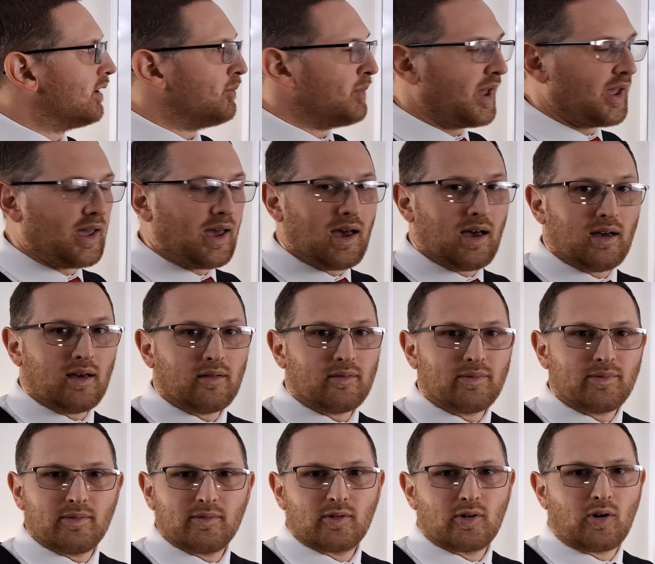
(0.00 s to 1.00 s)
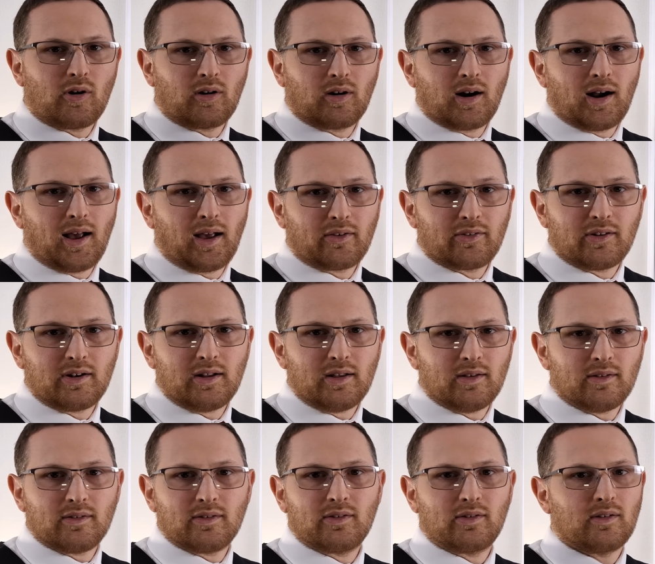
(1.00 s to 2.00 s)
You may have car
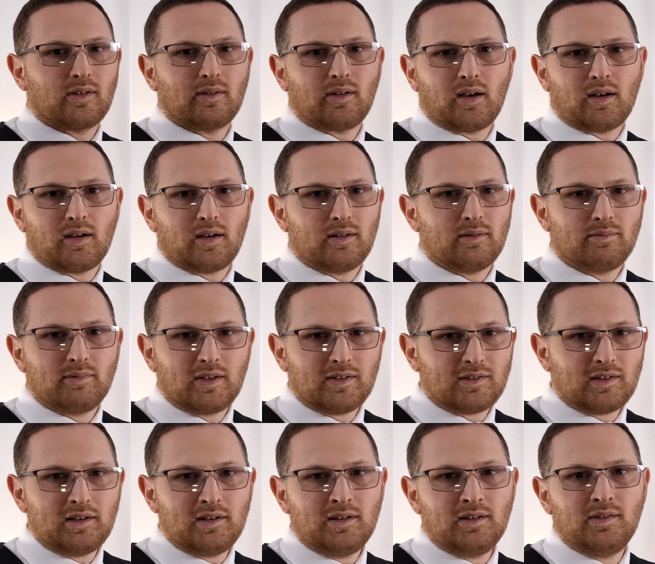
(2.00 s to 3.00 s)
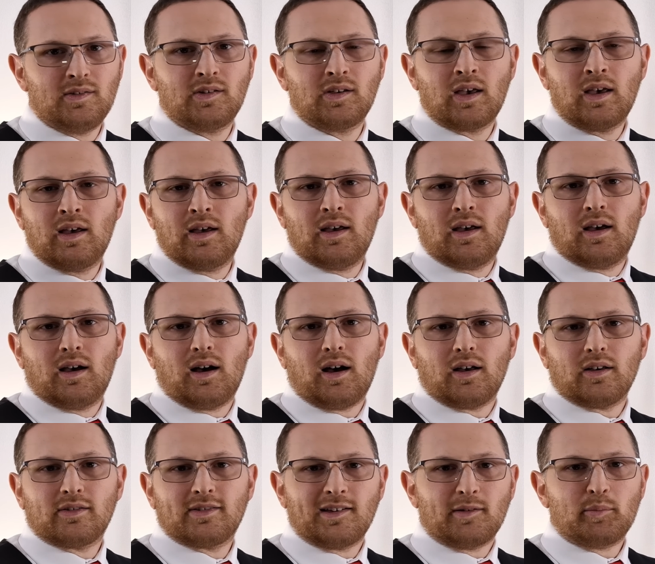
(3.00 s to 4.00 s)
accidents, disease.
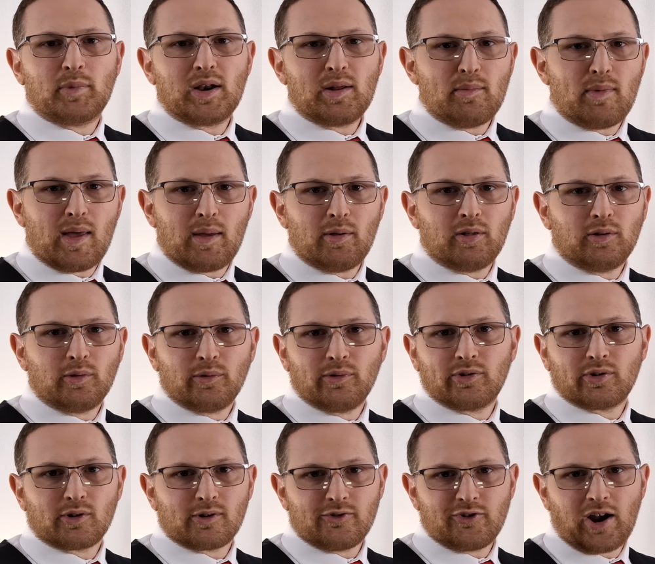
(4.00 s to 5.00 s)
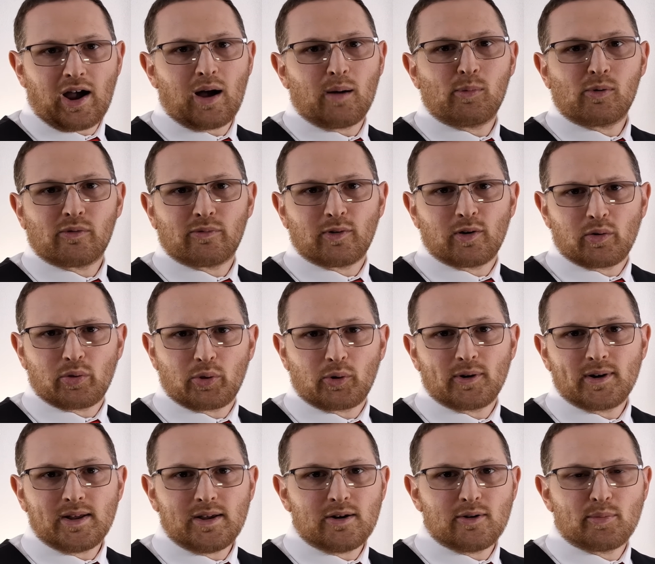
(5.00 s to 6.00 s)
Somebody may lose their job over a
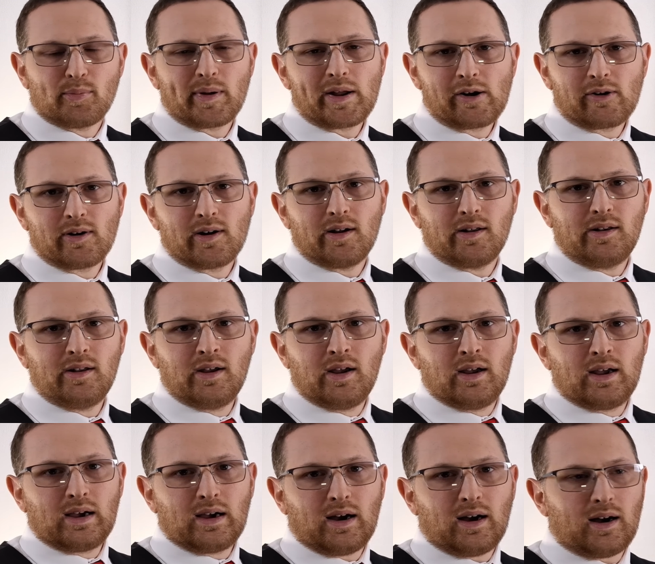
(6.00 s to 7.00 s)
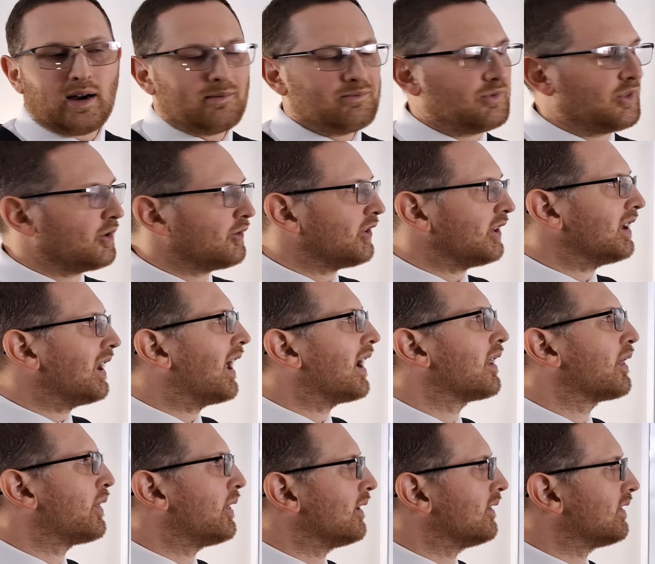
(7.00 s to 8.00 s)
30-year period. There's a lot
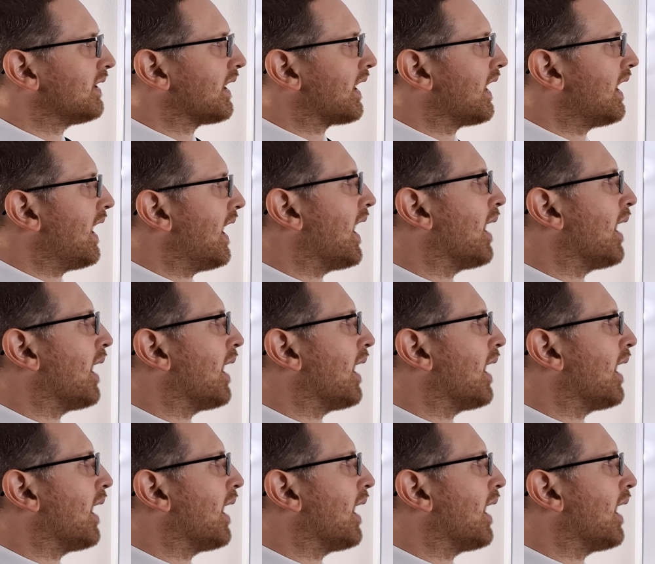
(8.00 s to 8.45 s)
of things that can